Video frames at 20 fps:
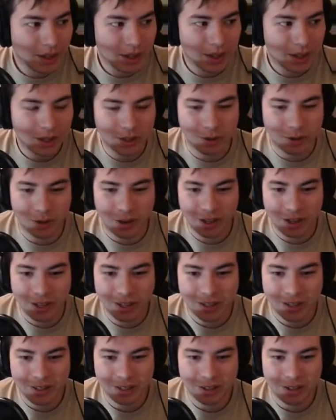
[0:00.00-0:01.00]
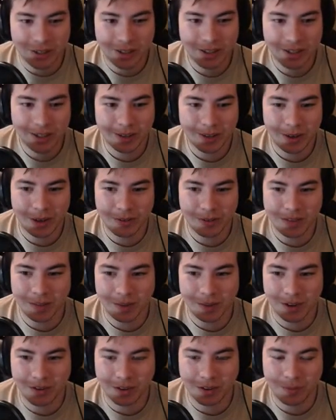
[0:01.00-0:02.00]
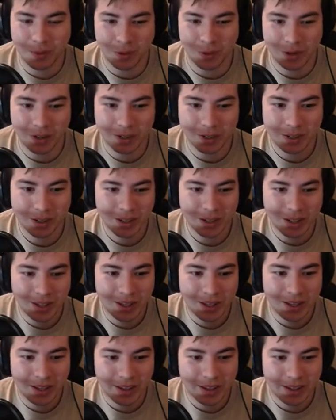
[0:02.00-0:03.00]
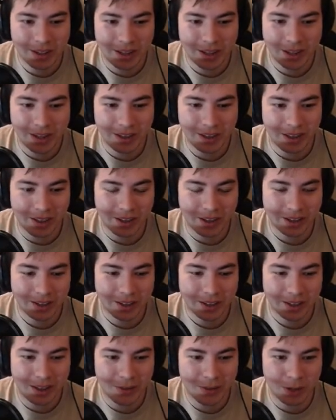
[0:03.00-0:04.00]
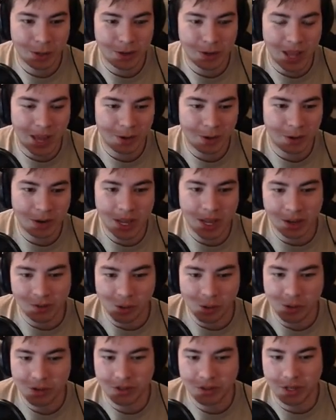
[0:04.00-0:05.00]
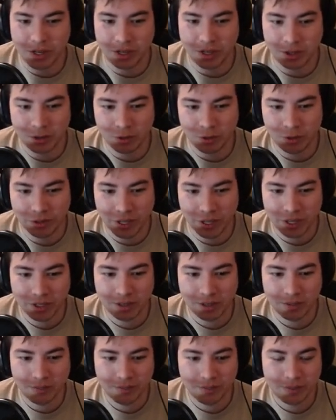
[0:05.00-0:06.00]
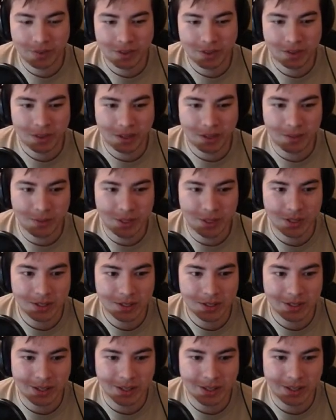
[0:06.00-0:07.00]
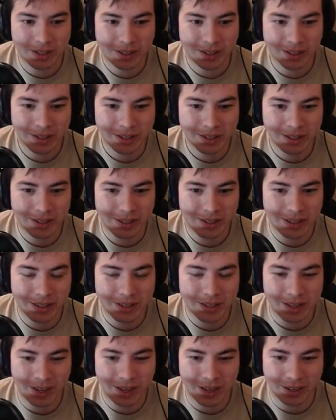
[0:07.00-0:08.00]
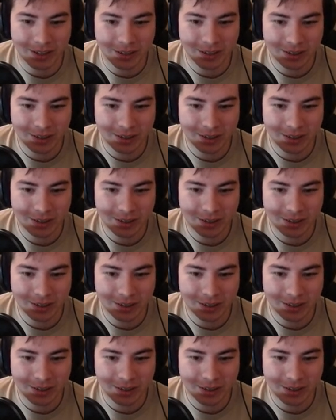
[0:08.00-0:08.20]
Drawing until you have the same cards as your opponent. Again, like if you're an aggro deck versus a control deck, can be like insane.